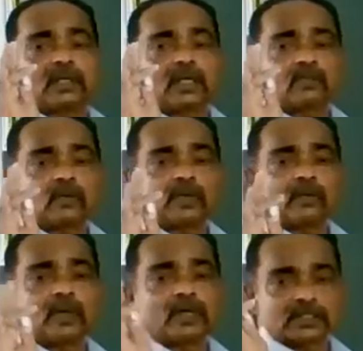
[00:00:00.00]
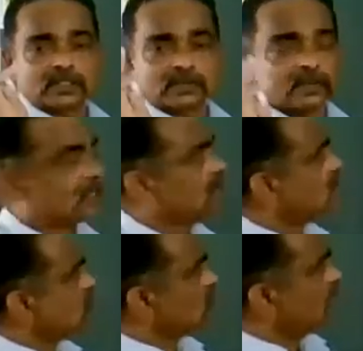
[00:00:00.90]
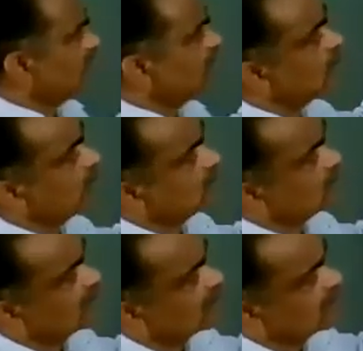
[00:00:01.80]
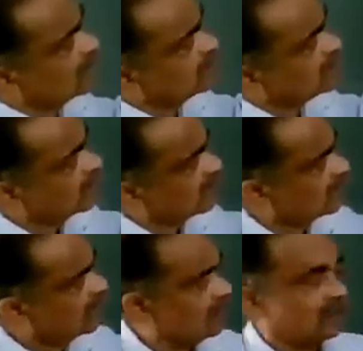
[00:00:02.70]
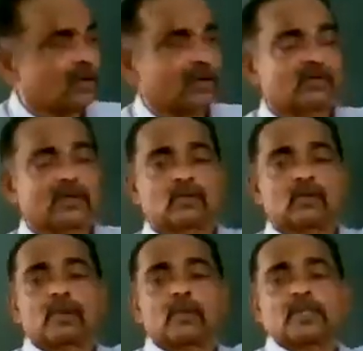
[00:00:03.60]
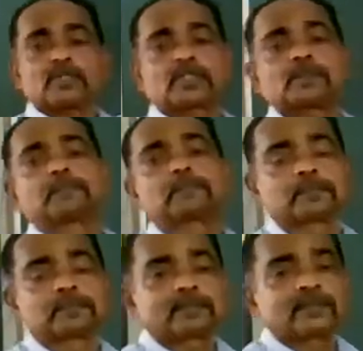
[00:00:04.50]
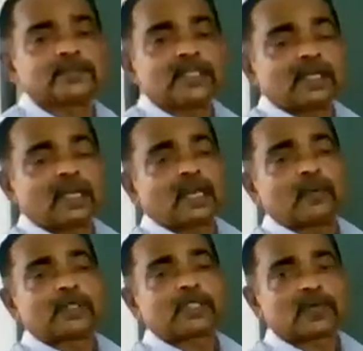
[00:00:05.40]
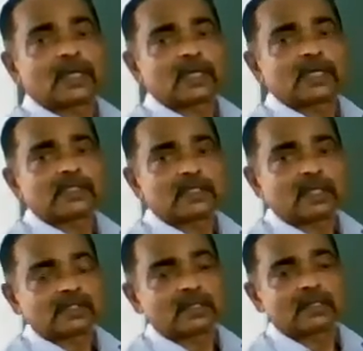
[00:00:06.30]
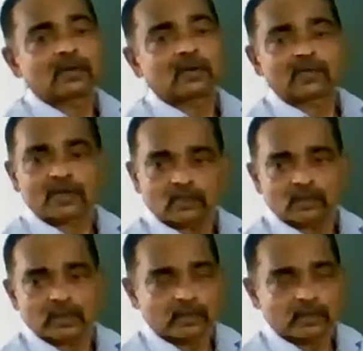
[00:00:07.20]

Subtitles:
the atomic mass. So the elements were arranged in the ascending order of atomic mass. Elements were arranged in the ascending order of atomic